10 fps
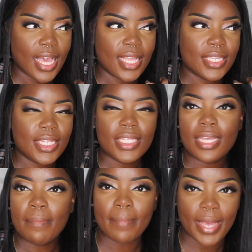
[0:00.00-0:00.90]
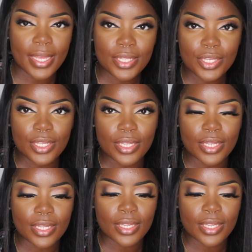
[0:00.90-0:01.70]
just imagine,